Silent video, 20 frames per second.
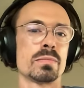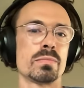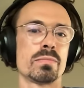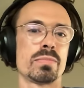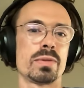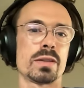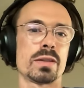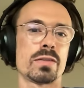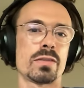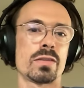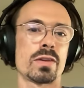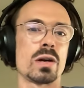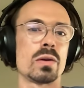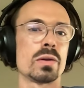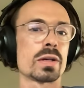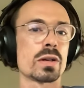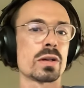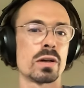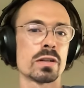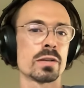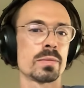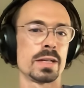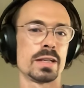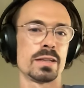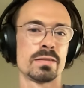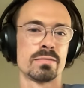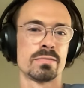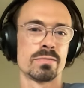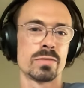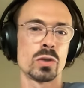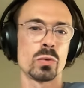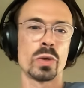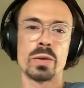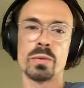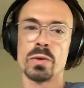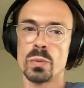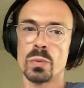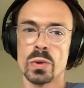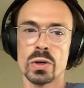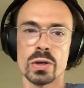but our economy, the way
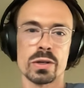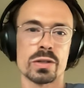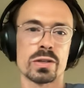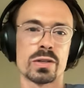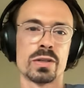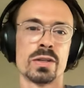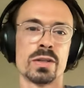we work.